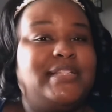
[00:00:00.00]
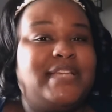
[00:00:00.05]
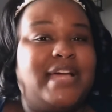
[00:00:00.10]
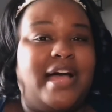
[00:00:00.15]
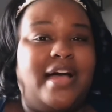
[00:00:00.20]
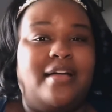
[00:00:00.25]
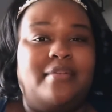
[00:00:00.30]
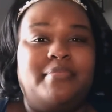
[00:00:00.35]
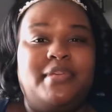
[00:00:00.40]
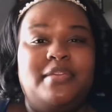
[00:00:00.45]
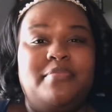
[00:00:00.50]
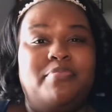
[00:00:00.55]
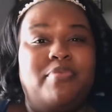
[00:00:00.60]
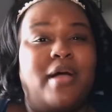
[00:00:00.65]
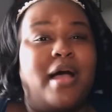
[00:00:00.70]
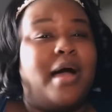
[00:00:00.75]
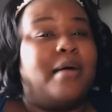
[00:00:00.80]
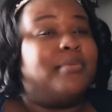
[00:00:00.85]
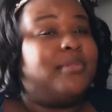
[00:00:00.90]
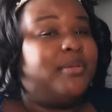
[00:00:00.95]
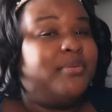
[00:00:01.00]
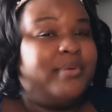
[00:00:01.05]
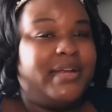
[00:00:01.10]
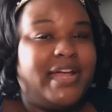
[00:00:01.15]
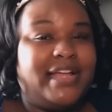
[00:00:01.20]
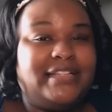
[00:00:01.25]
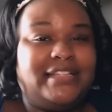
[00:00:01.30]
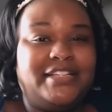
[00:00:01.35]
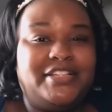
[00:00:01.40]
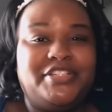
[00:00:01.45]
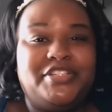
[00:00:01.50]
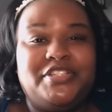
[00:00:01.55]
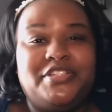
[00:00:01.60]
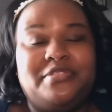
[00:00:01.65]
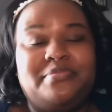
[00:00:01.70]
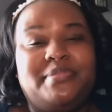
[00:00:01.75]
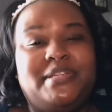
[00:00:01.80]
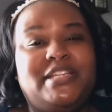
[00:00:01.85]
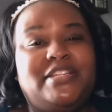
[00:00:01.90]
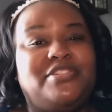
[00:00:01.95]
time he probably went out there to
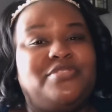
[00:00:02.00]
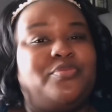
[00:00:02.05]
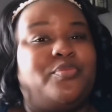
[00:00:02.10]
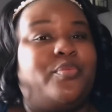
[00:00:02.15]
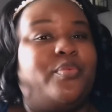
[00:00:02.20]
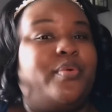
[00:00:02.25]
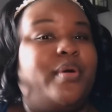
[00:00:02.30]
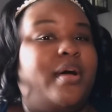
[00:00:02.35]
the beach,